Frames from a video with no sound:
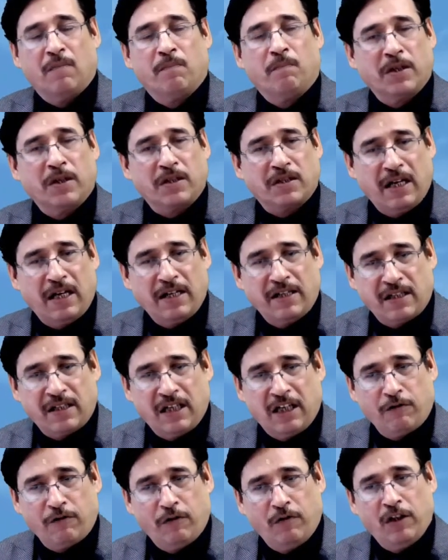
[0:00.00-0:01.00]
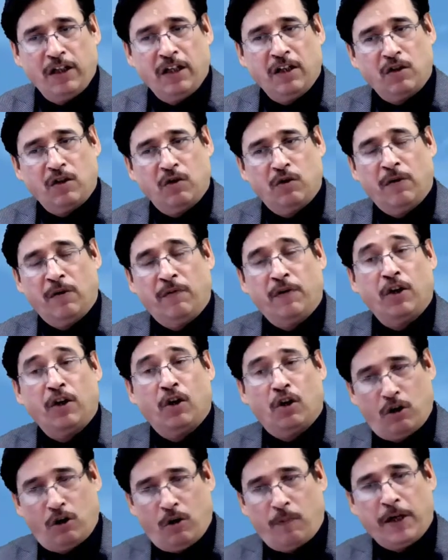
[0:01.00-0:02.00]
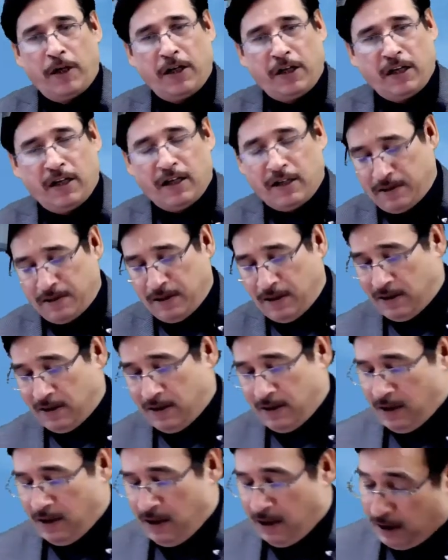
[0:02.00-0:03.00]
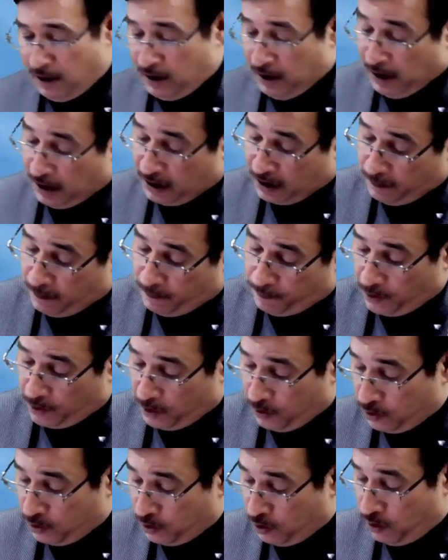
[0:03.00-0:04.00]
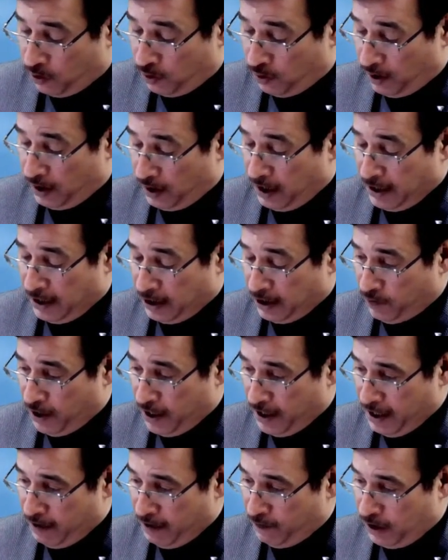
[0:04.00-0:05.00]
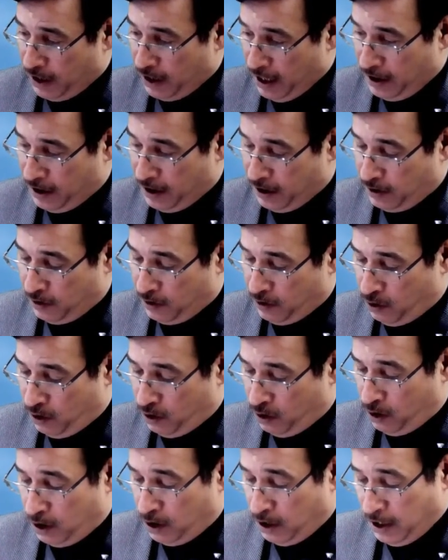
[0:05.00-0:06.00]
Besides that, we will include even non-operating assets. Correct? So that is why I will write here all